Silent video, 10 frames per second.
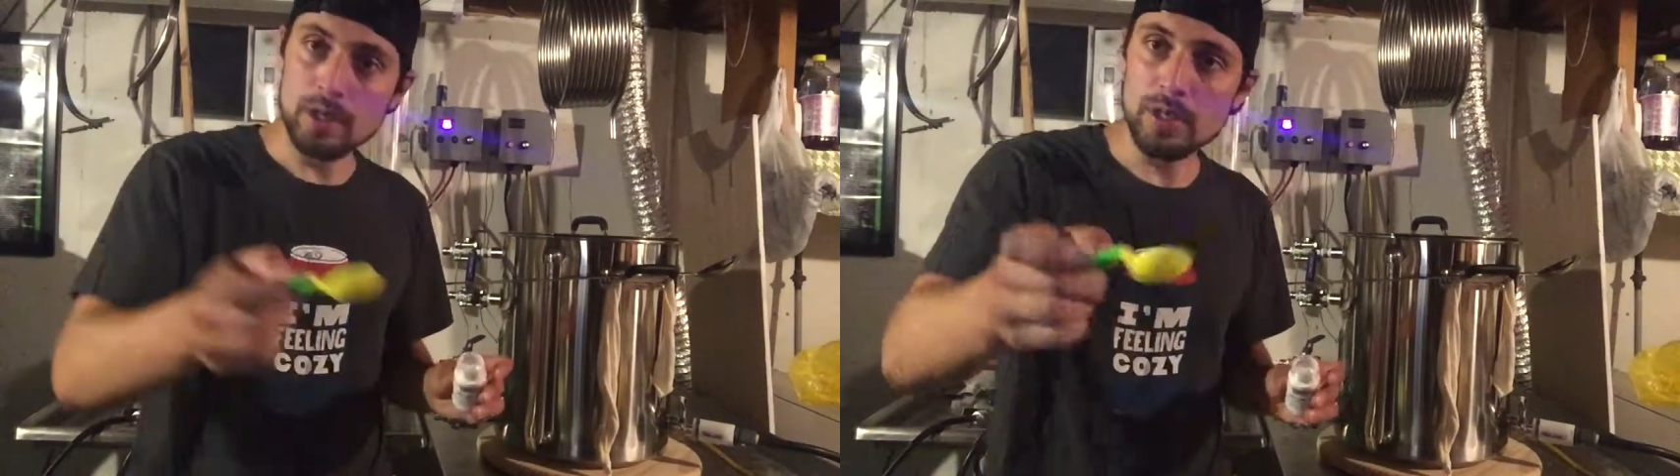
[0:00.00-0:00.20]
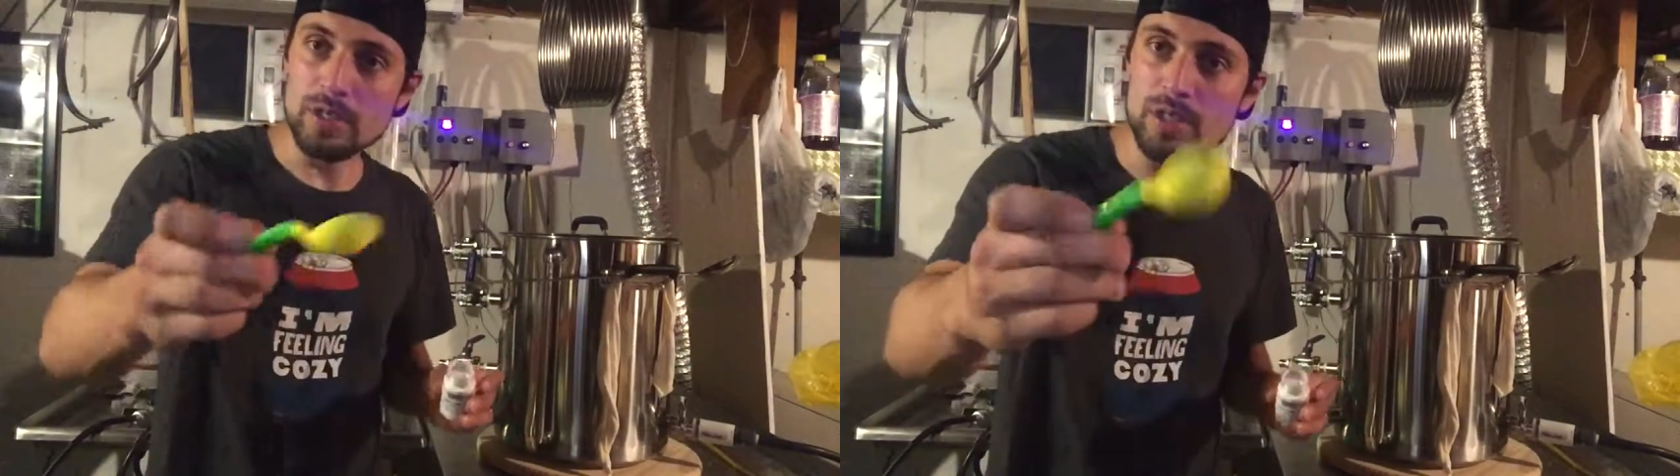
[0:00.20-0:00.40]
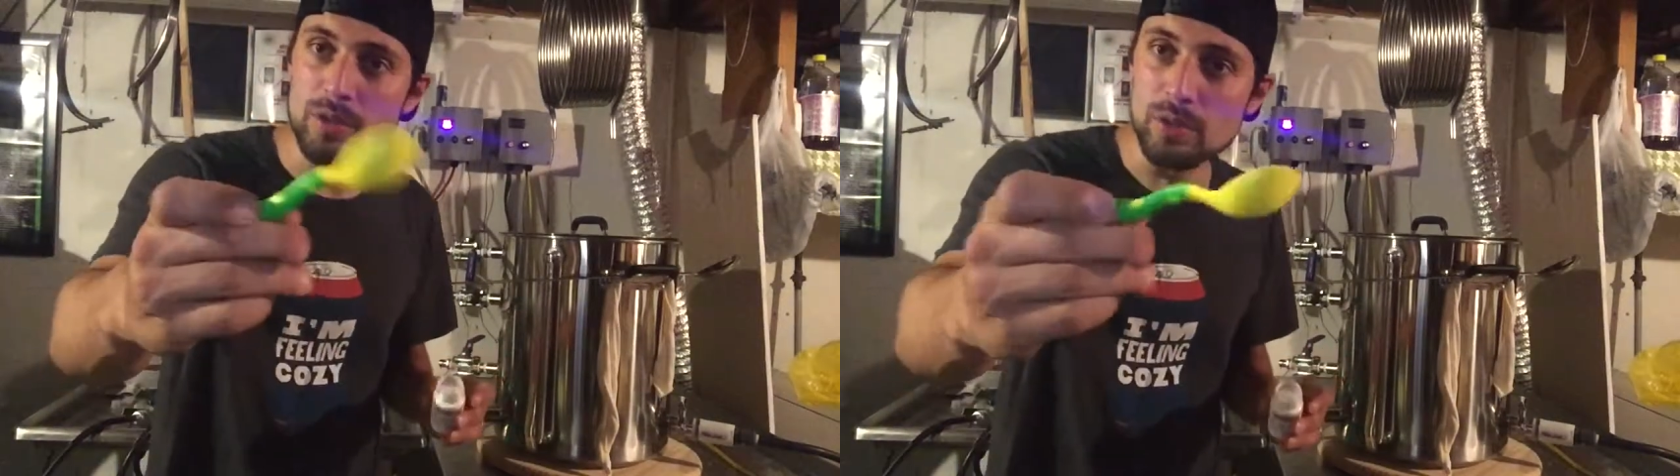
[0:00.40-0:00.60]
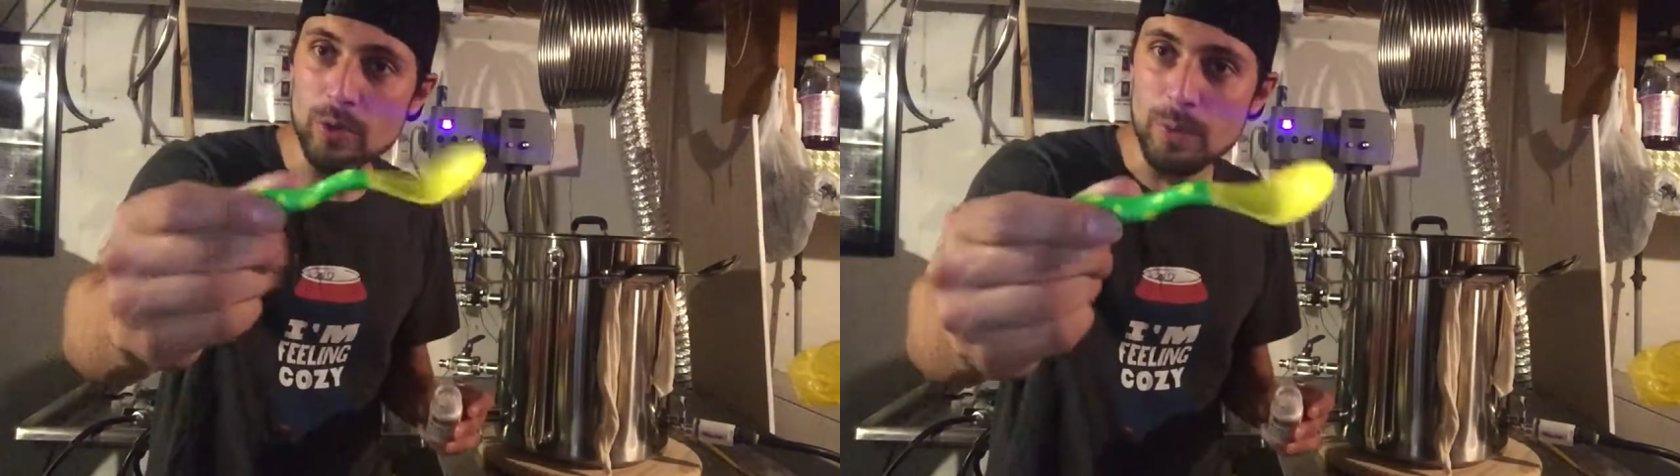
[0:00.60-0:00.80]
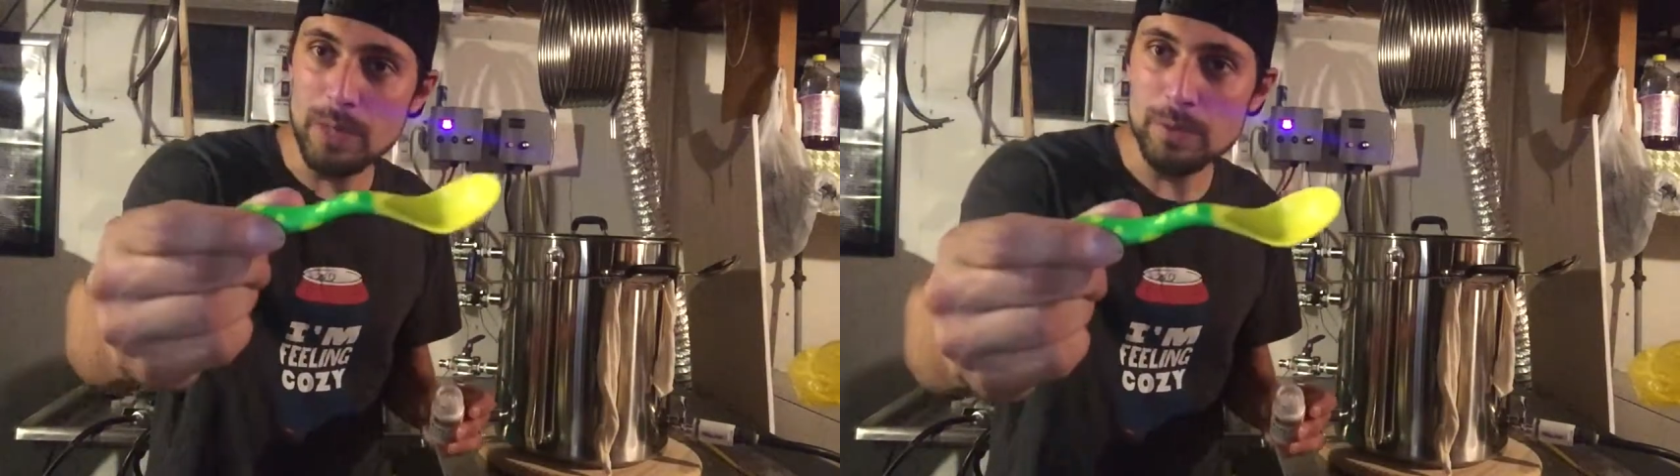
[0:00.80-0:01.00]
got this cute
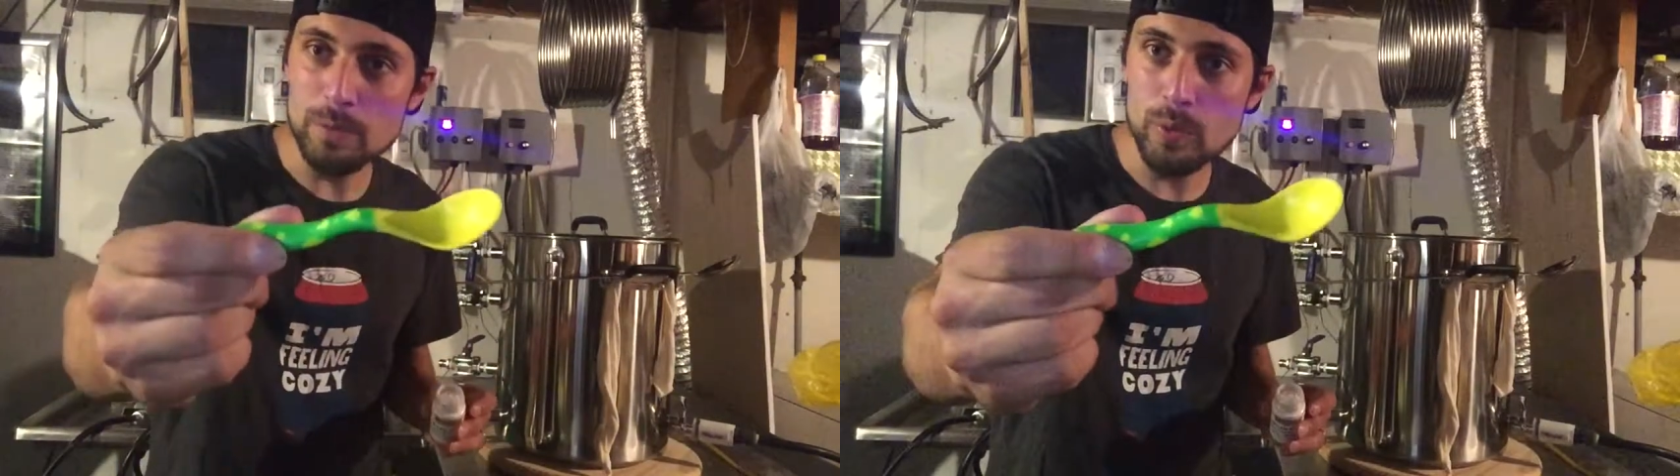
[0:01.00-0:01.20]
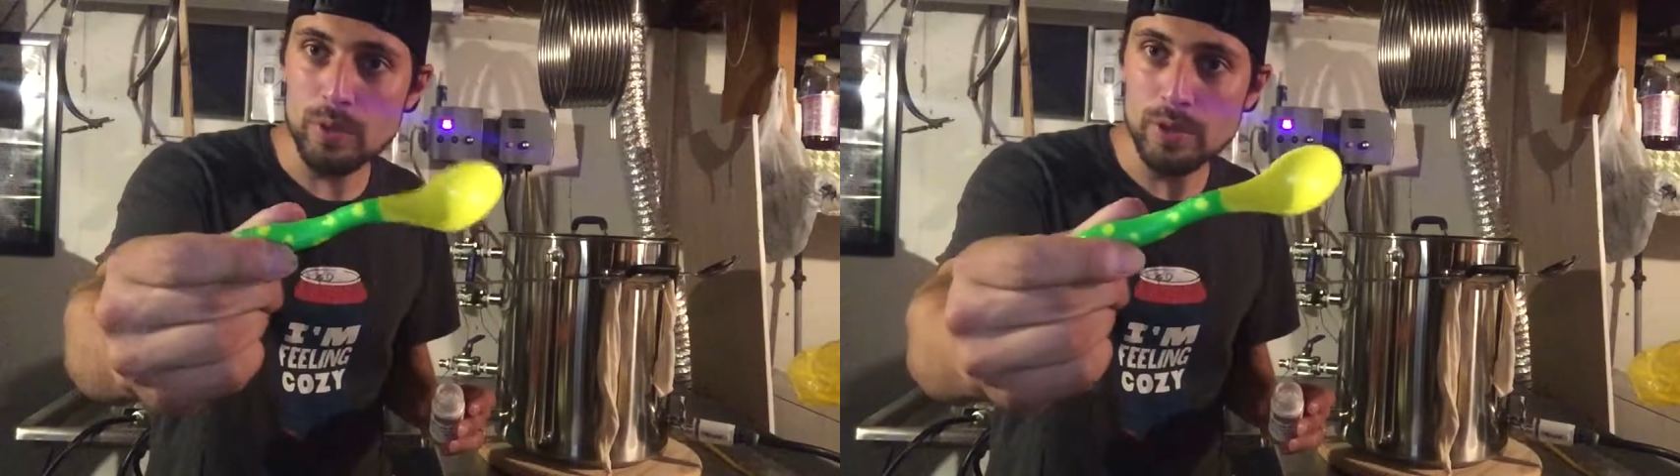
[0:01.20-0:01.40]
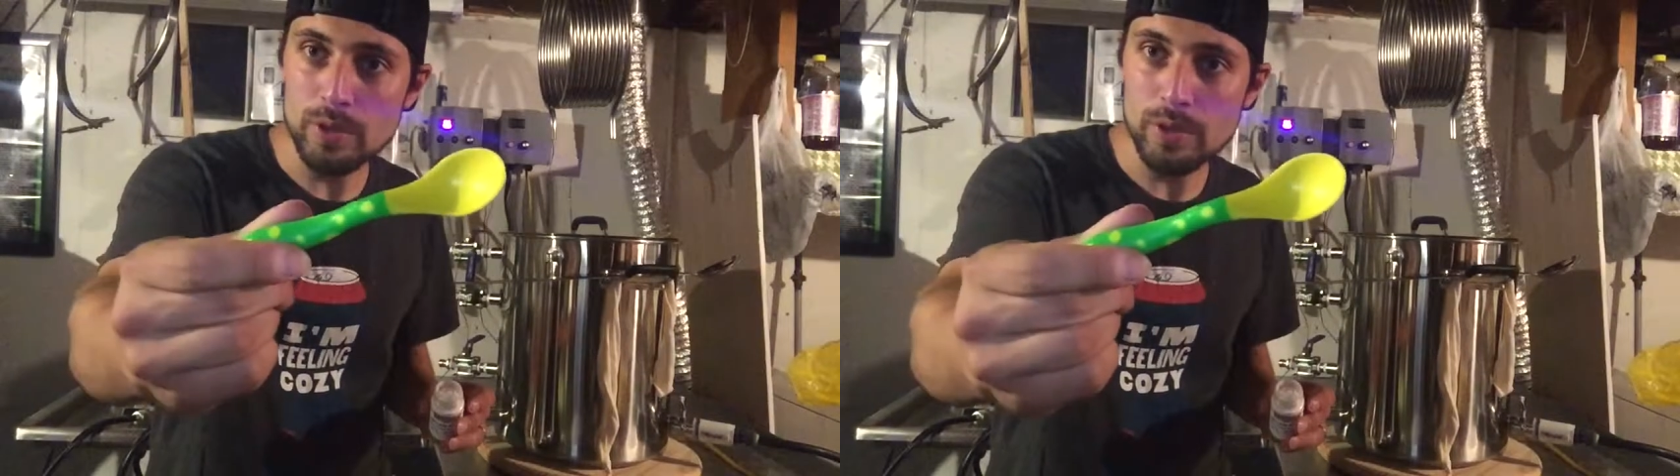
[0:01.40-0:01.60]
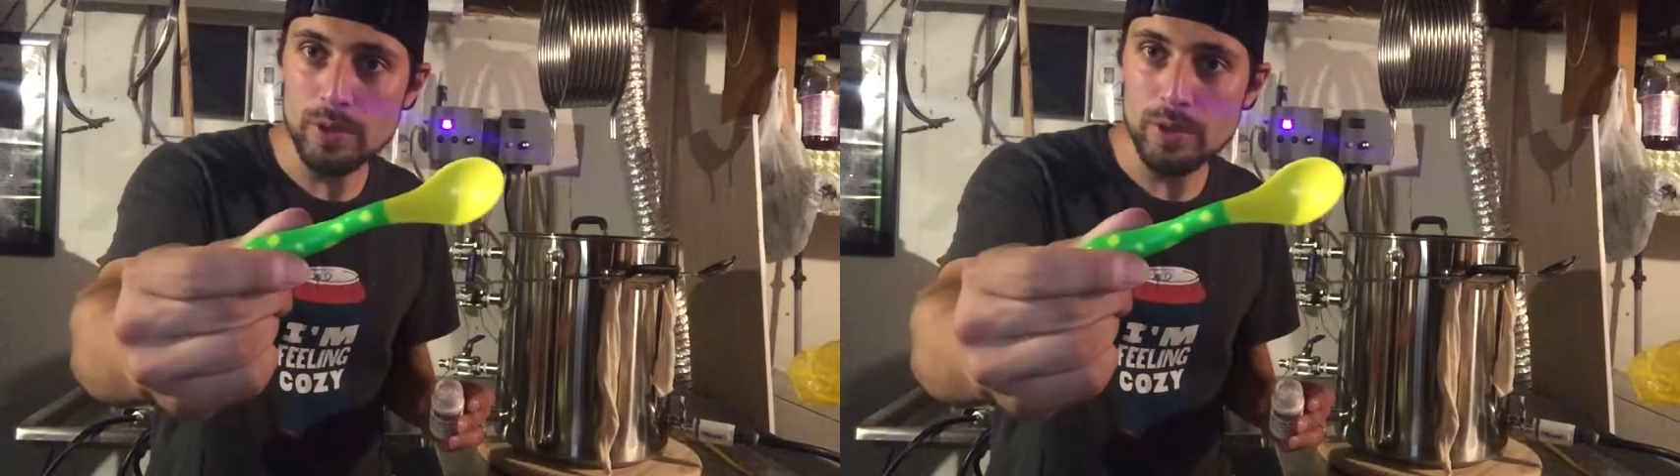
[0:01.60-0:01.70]
little baby spoon.